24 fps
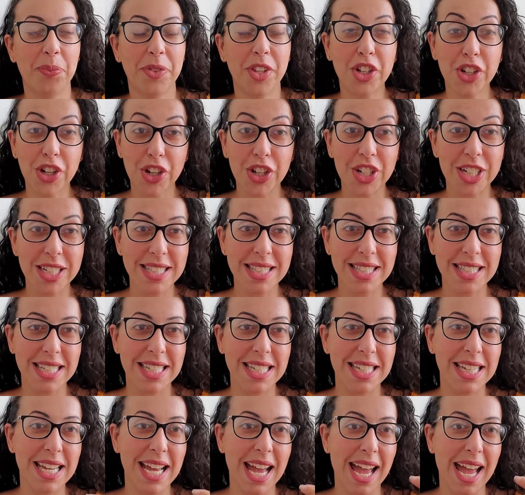
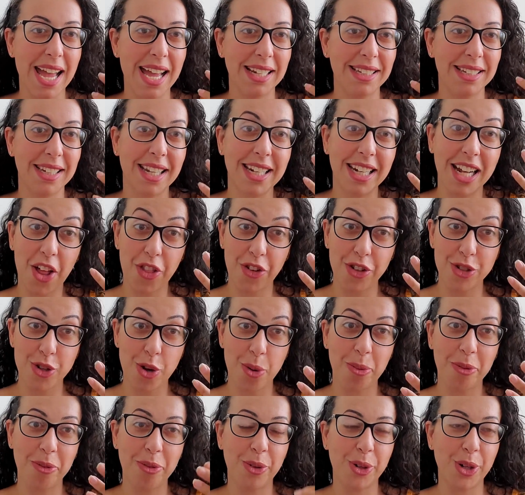courtesy and letting others go
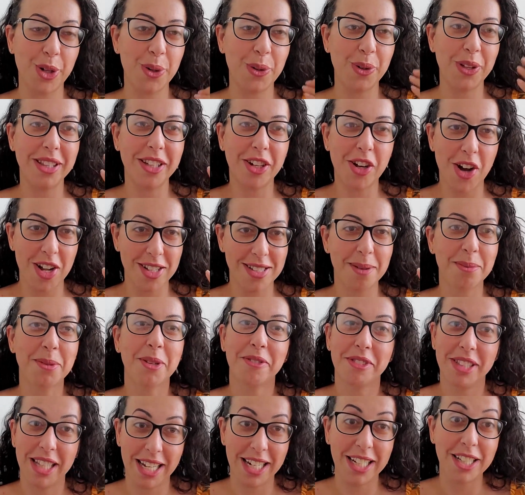before you and the concept
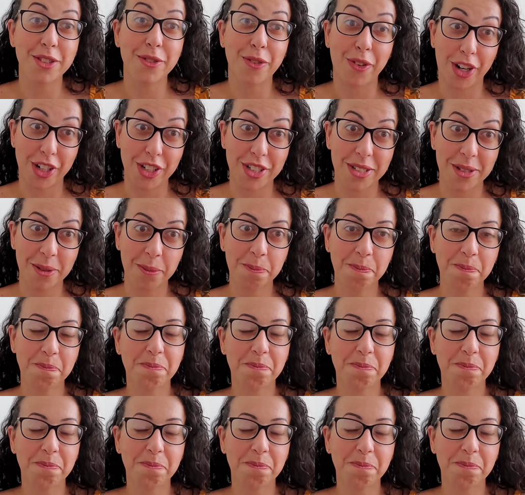of ladies first.